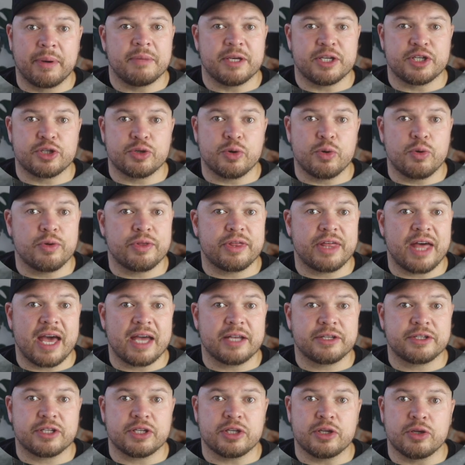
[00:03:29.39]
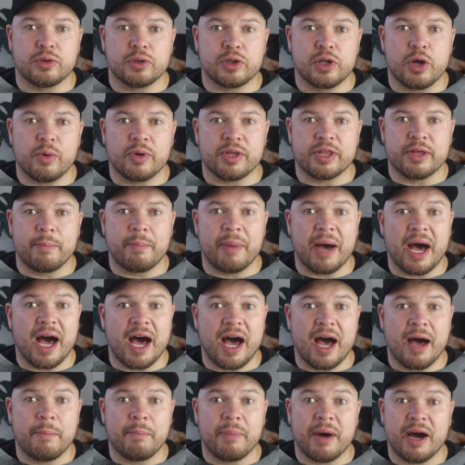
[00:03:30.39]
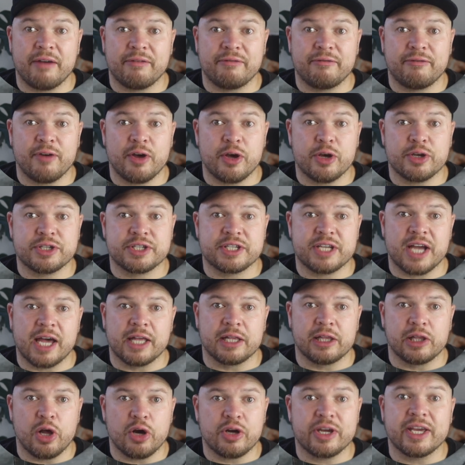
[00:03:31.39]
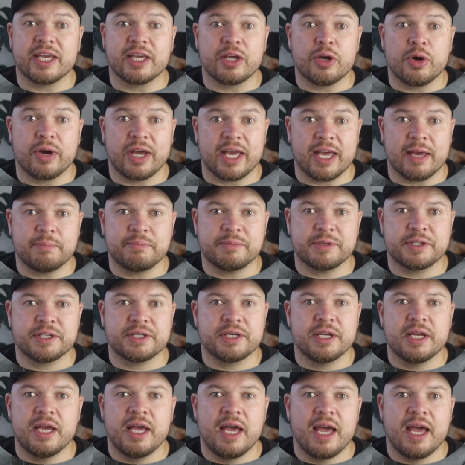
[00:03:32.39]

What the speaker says: Be sure that you lower the bar by first unlocking your hips